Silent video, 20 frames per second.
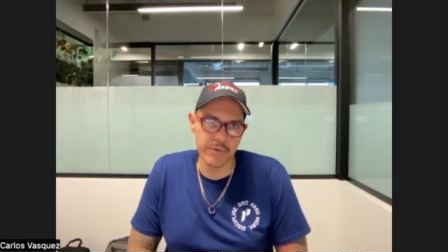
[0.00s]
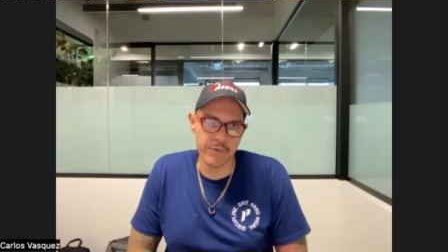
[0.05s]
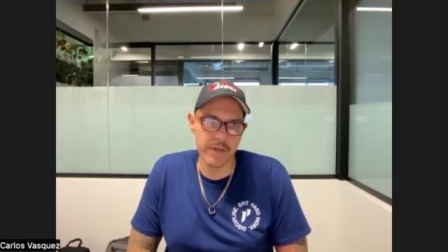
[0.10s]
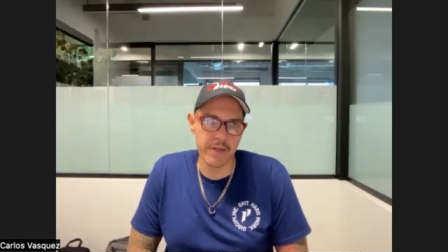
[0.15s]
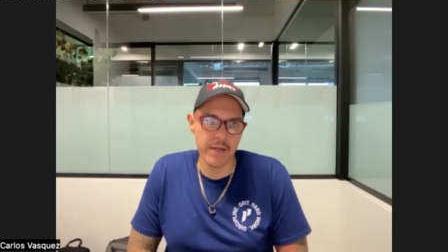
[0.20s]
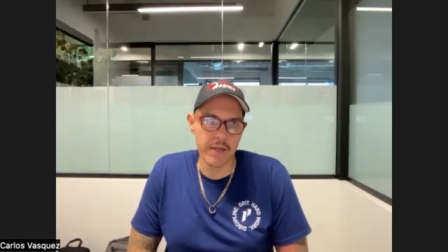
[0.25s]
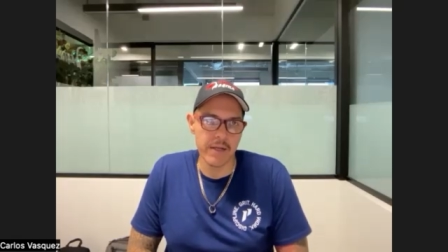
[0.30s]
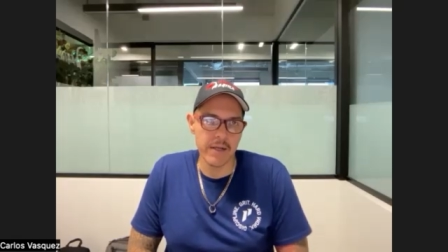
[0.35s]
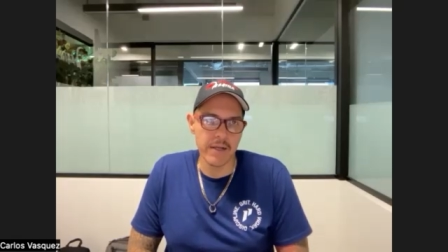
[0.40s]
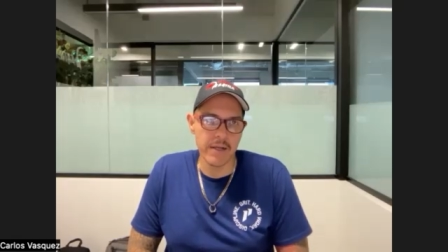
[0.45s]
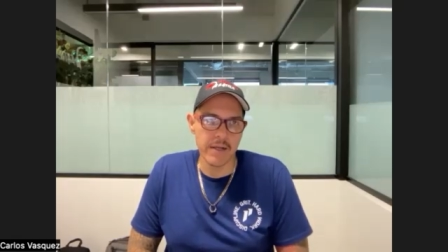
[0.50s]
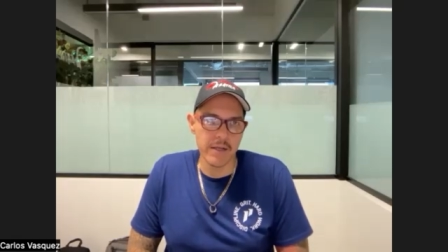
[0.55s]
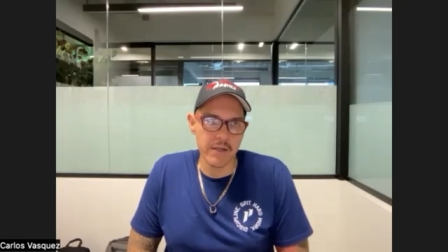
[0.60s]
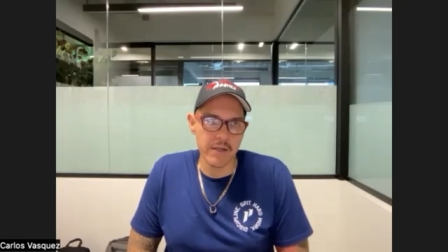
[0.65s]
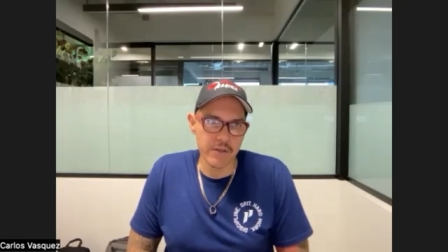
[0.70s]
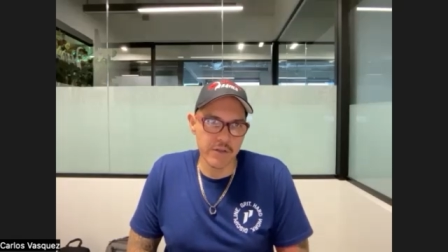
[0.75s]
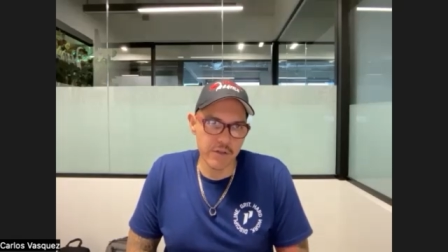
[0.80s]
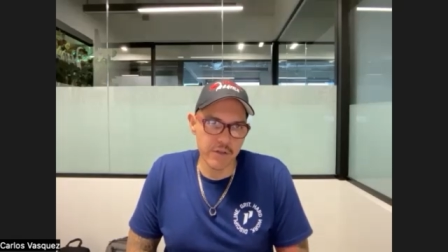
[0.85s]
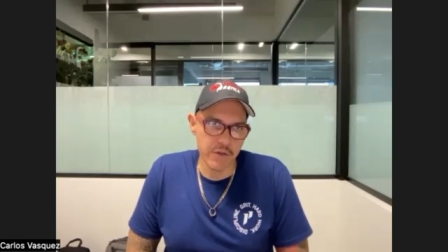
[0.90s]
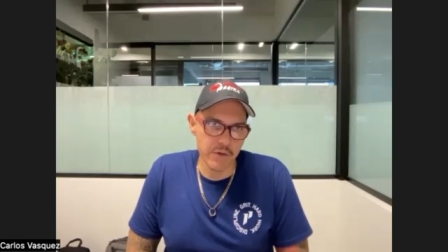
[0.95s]
And
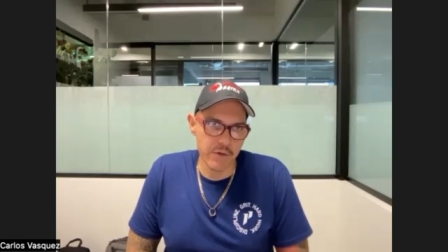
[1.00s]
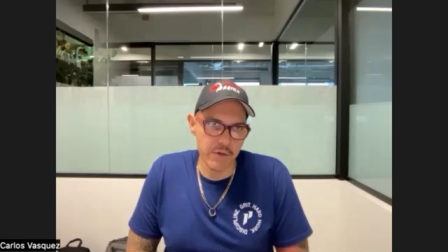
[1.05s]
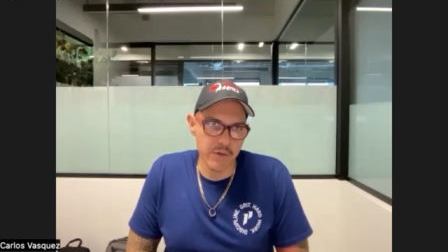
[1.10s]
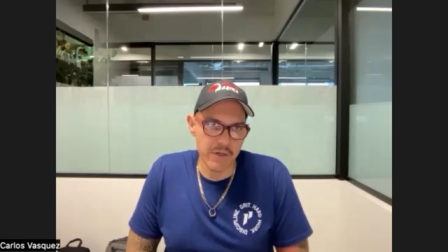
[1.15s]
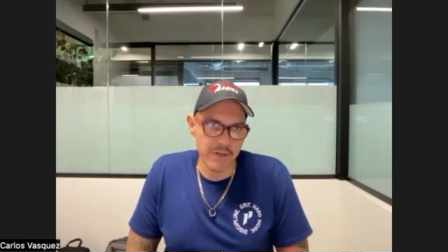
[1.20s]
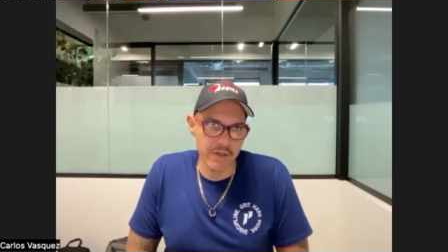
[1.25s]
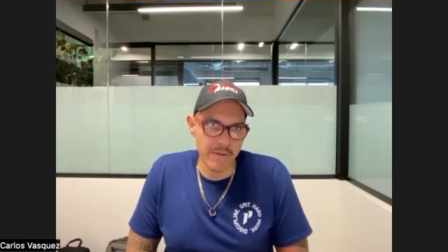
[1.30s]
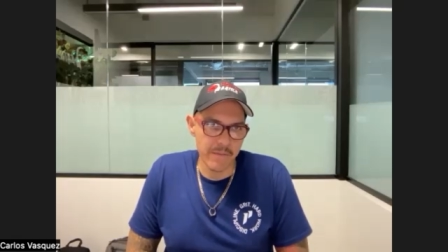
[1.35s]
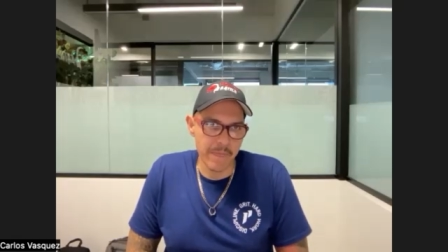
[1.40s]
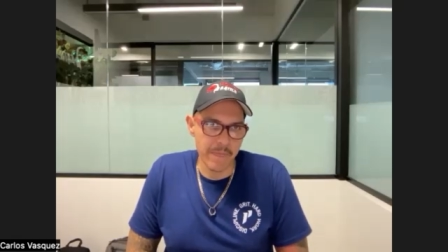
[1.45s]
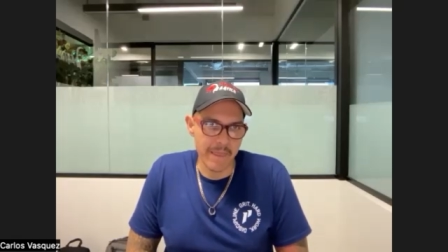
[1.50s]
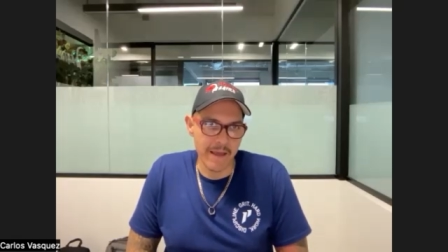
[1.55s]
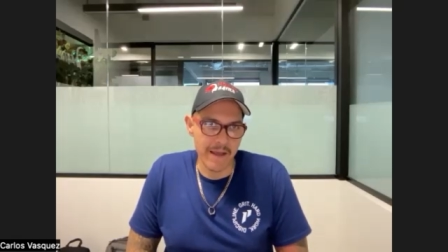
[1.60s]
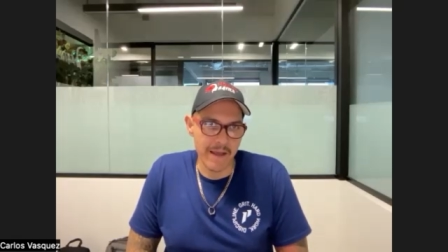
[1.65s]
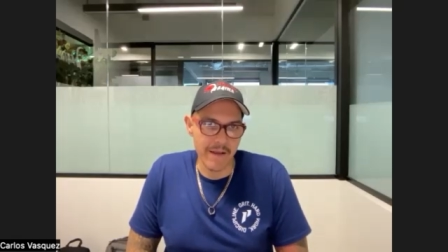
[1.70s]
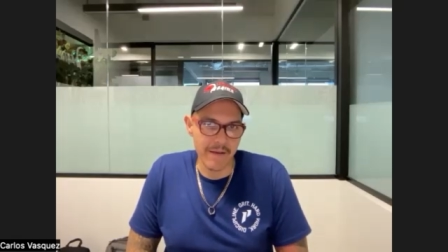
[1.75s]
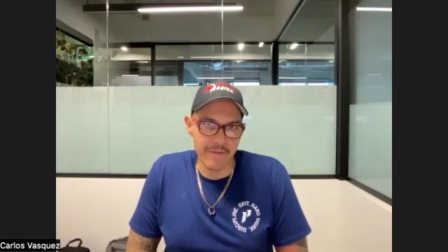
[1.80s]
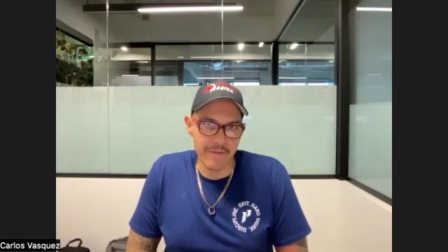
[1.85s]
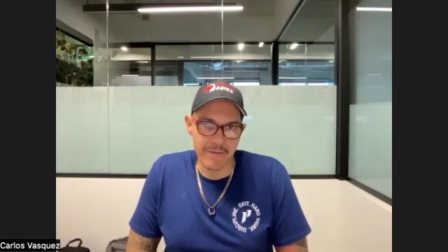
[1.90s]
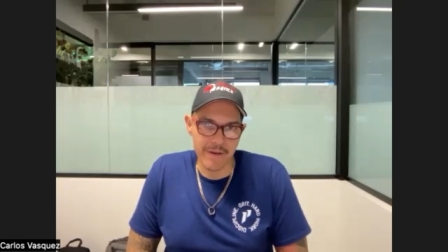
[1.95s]
so um,
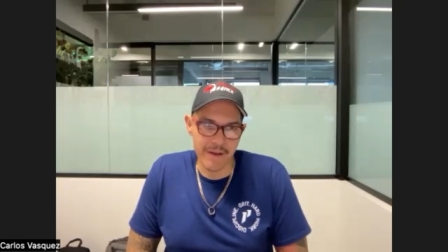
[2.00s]
I've